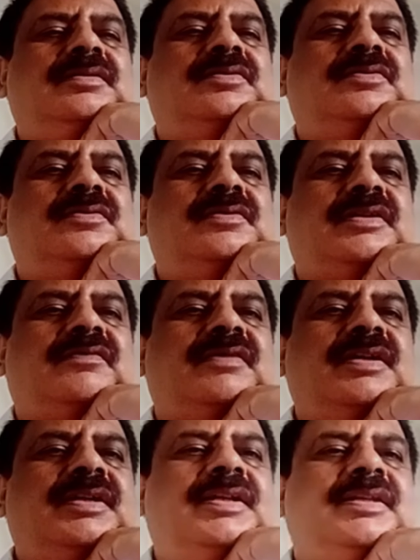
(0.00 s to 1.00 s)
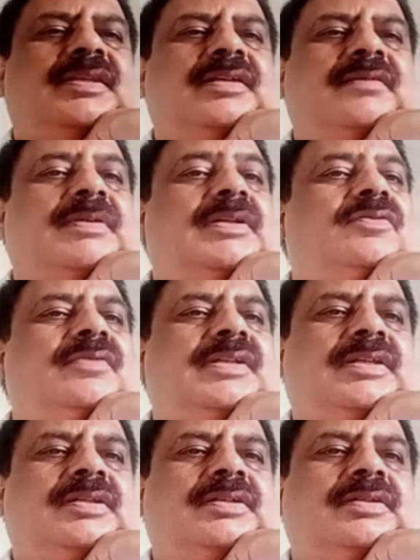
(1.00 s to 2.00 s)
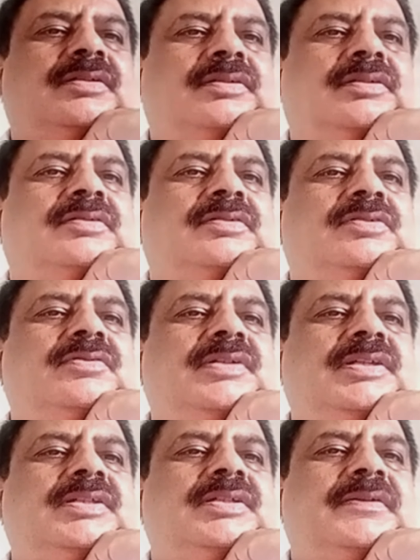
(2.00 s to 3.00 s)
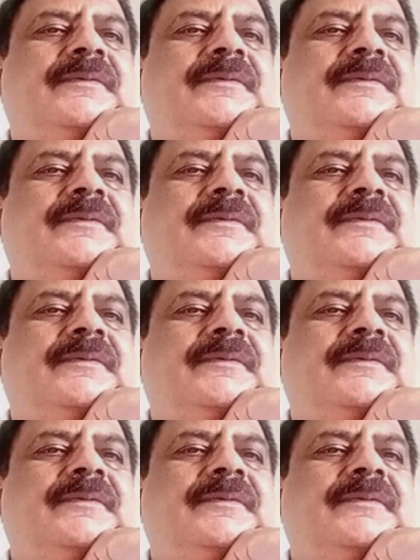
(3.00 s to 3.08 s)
You don't require anything, but do it. Do it.